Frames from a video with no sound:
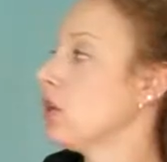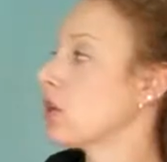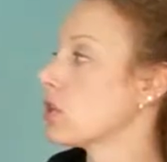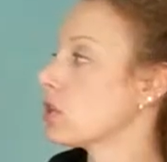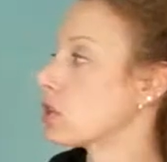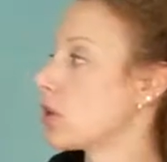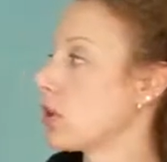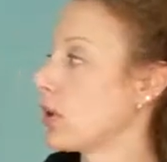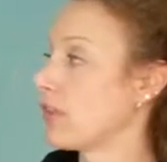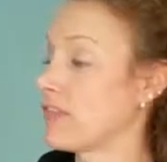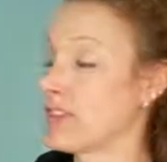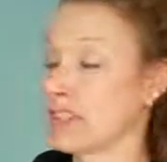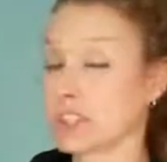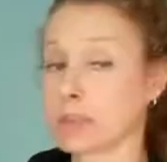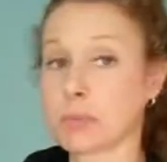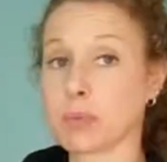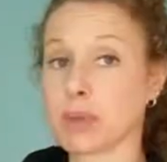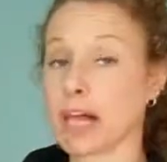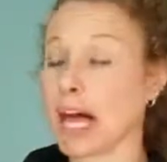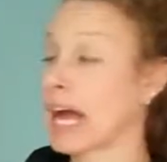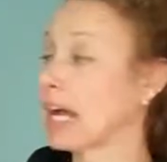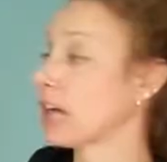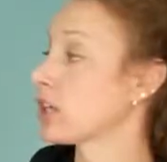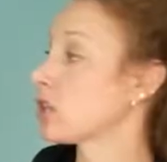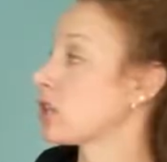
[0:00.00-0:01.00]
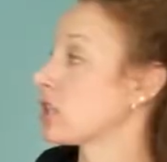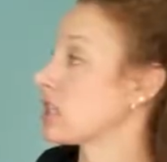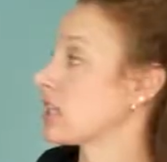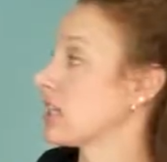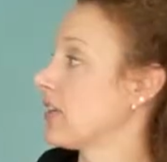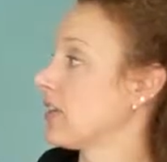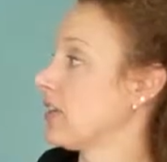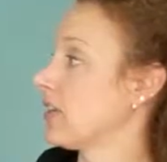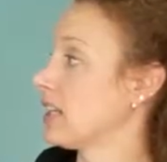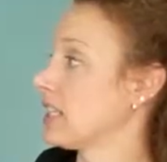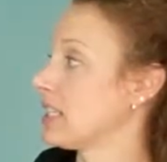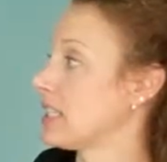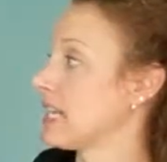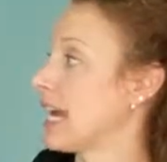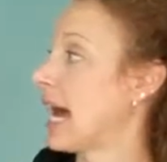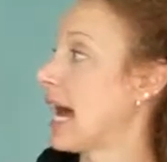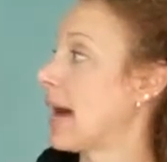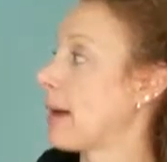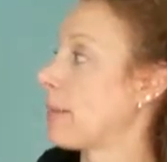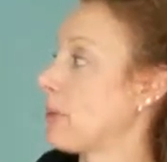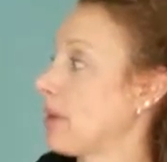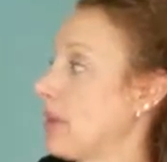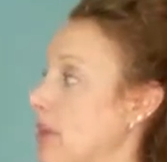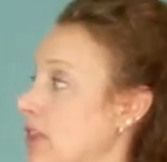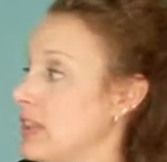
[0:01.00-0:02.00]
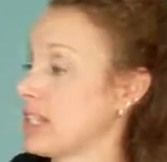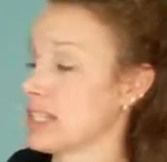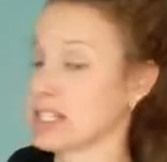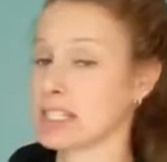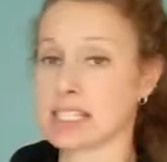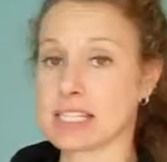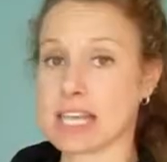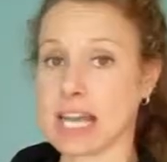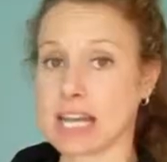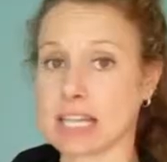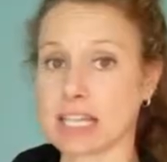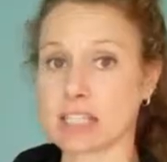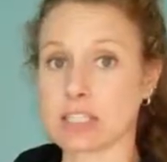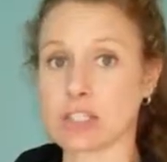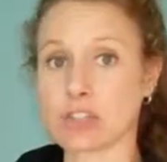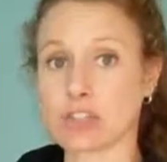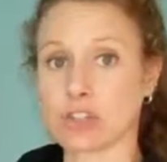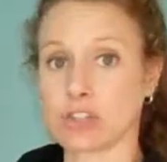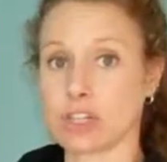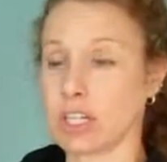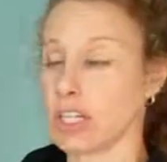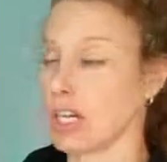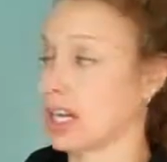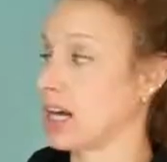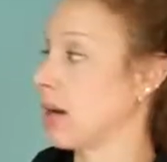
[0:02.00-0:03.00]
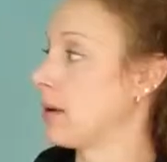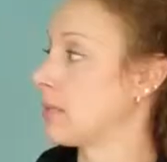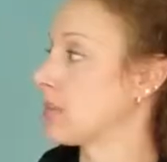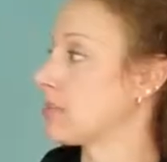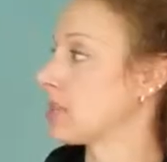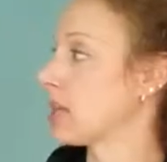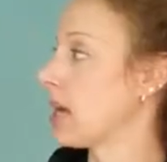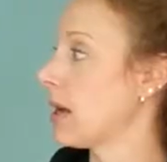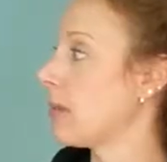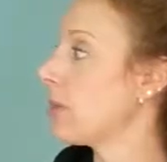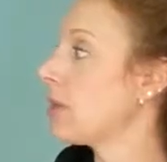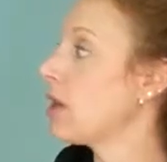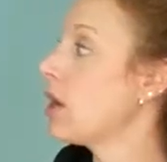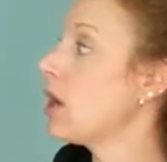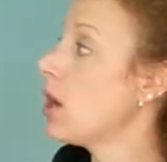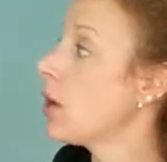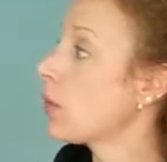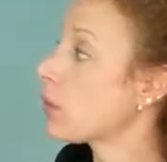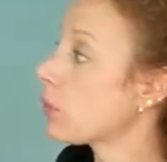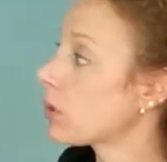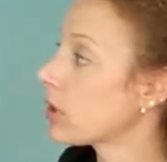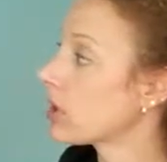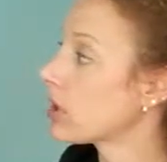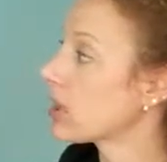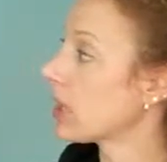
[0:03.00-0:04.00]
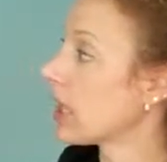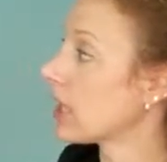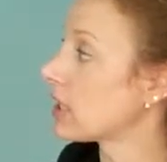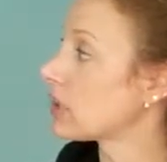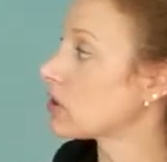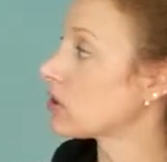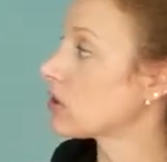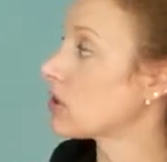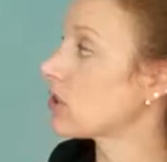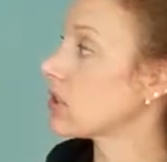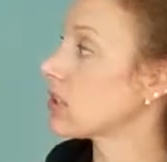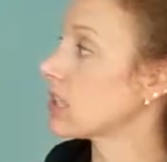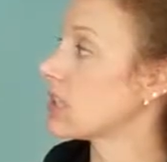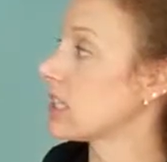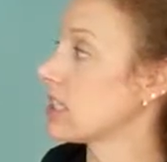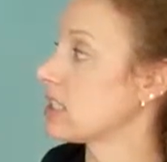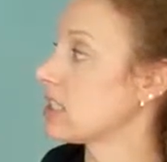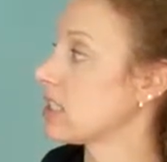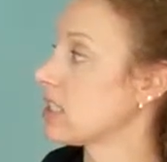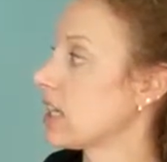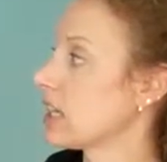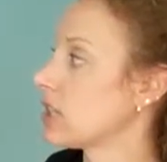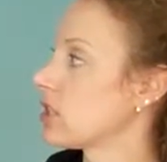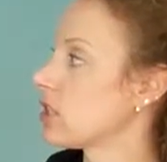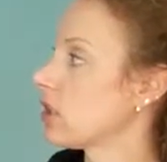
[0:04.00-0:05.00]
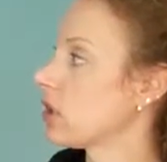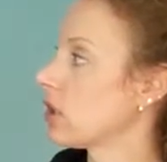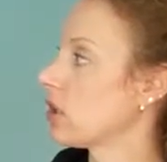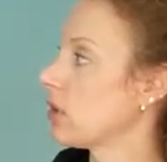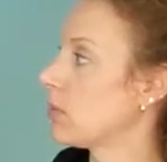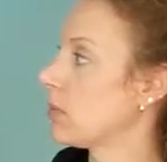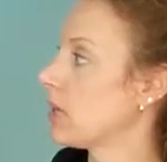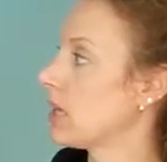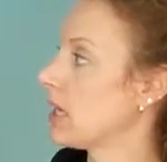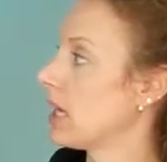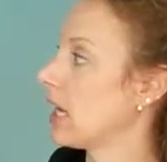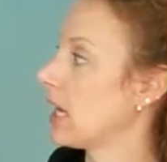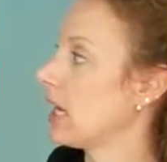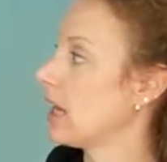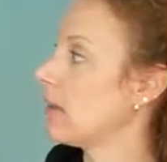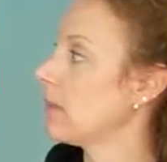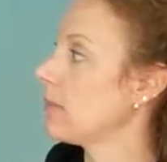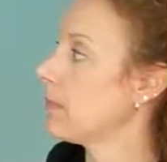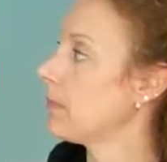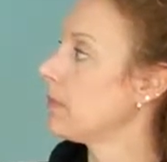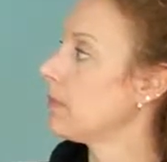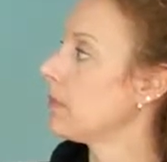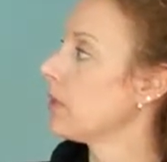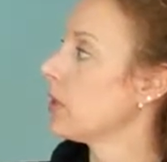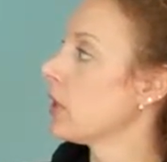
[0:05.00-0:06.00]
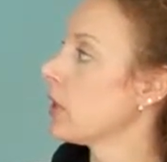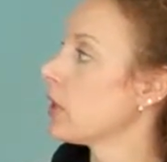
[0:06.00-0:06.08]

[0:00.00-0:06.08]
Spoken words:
So if it's black, just give it a tap and this second screen comes up. Pretty logical, it says touch here to begin.